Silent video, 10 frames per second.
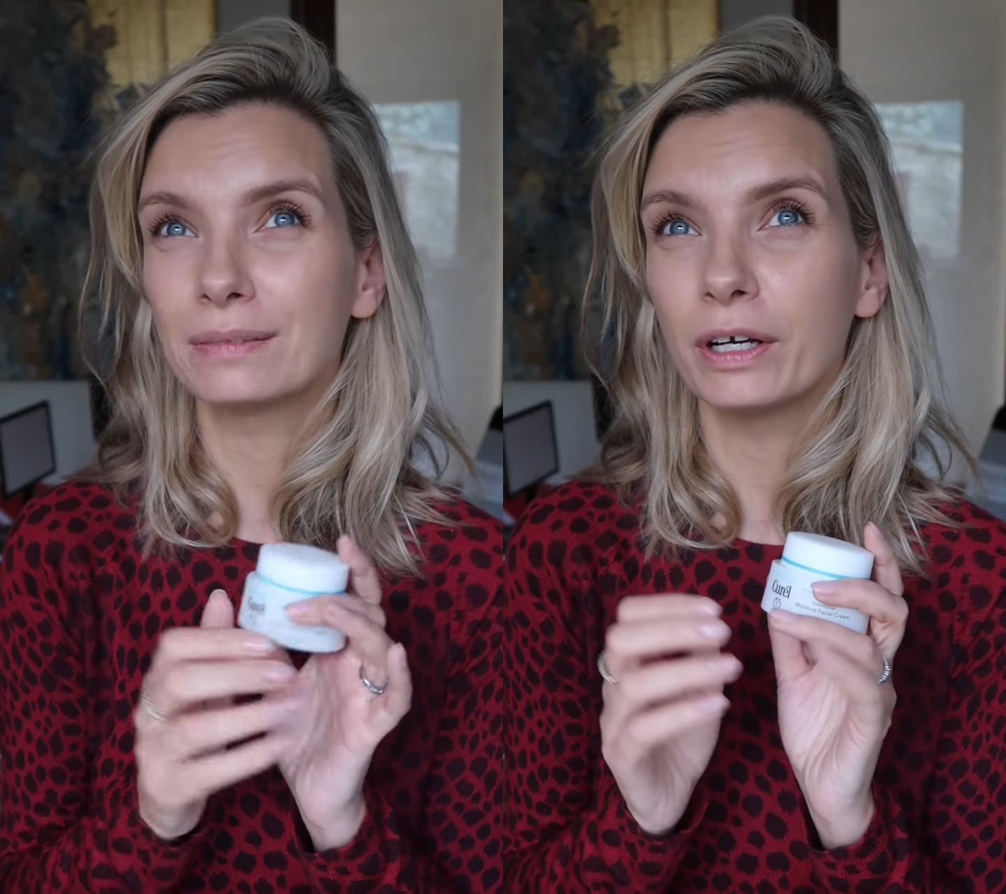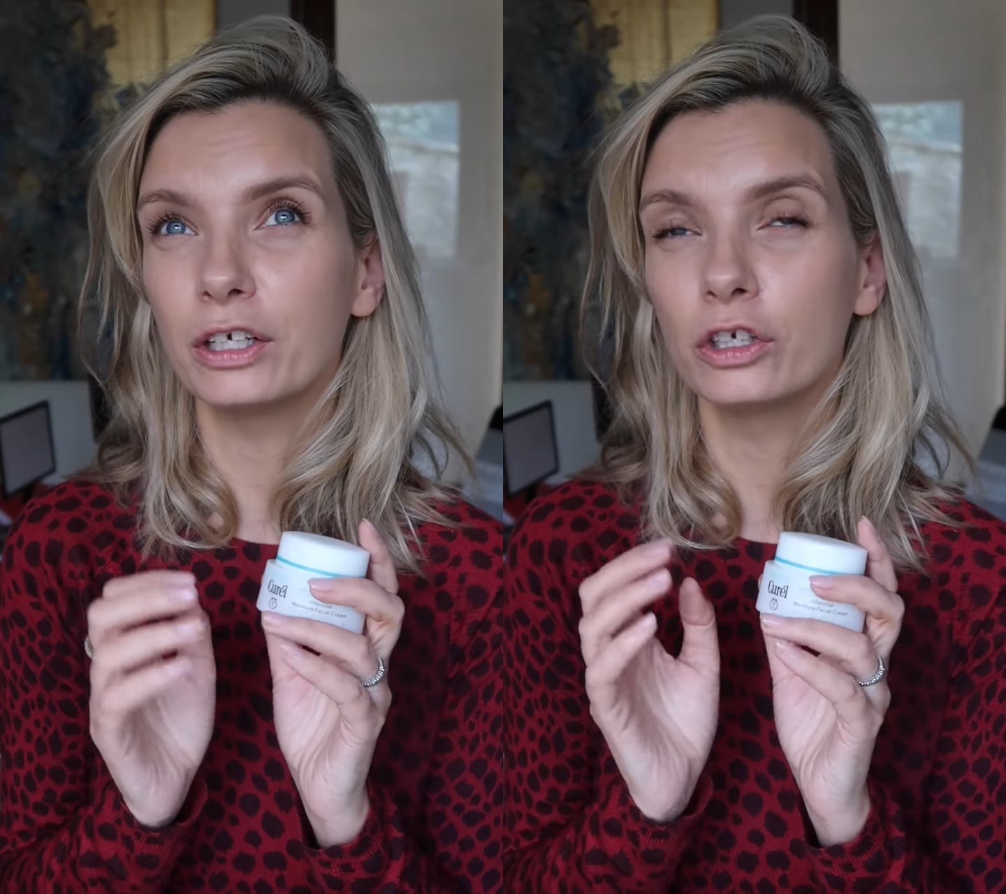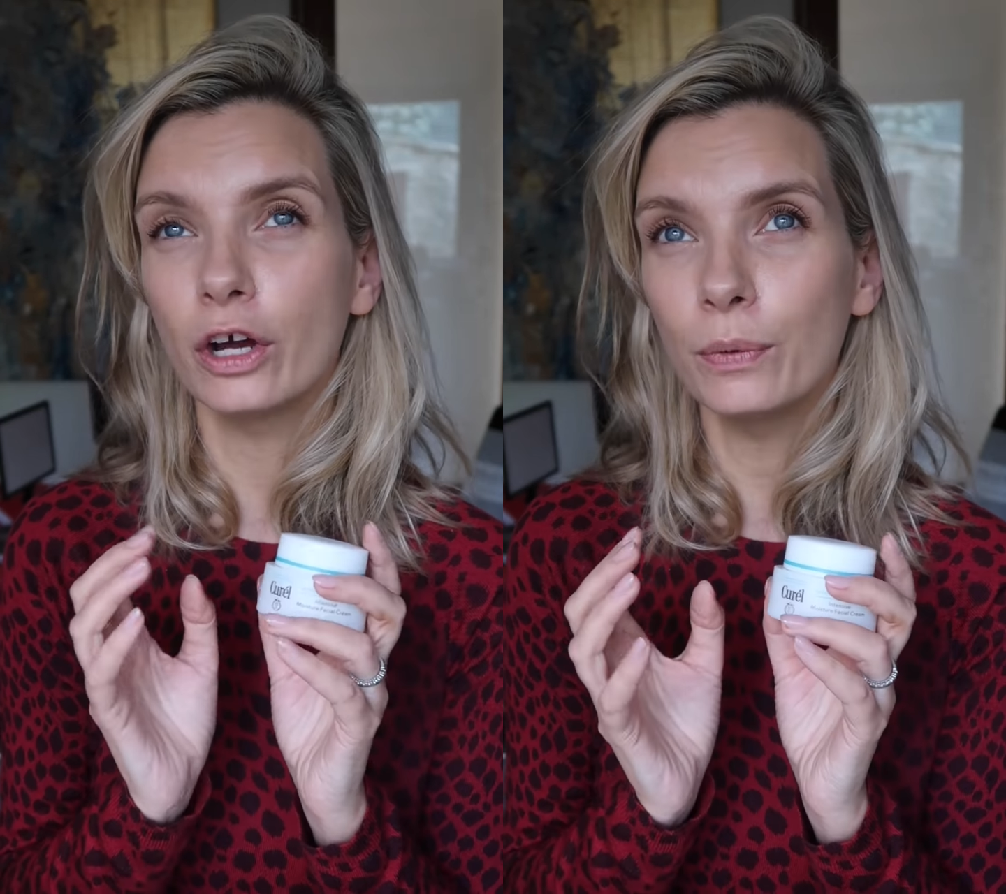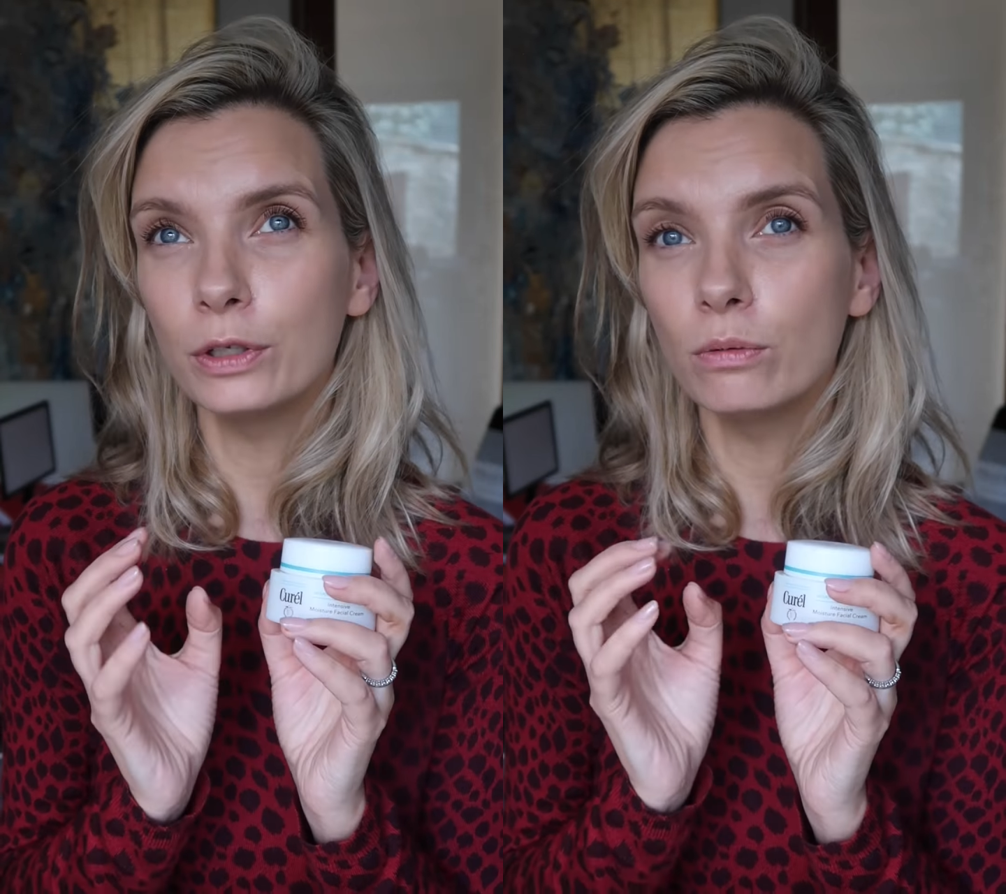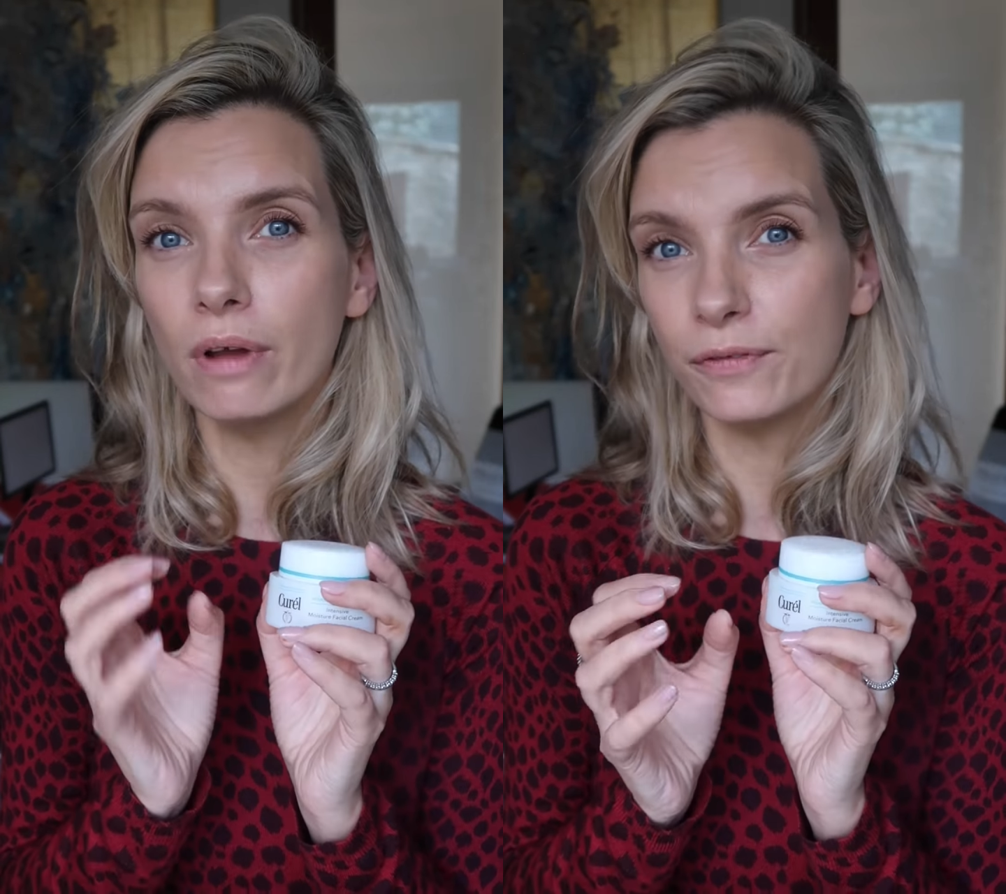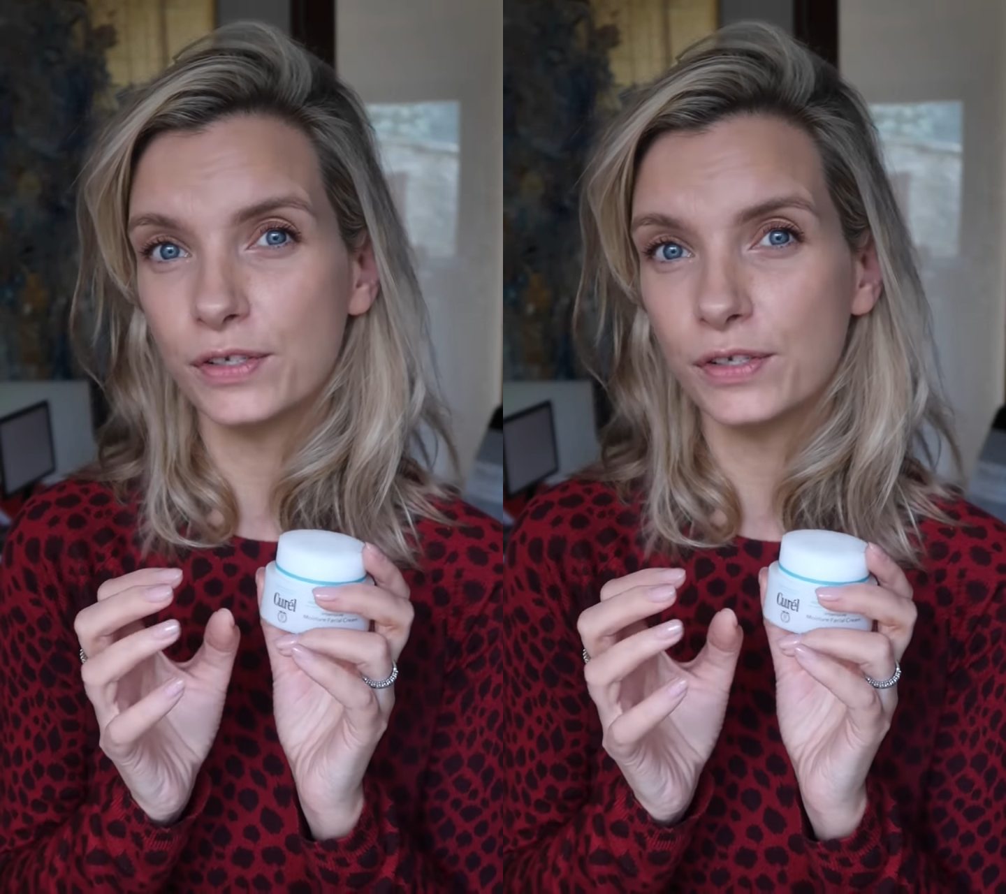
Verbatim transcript: but you know when you love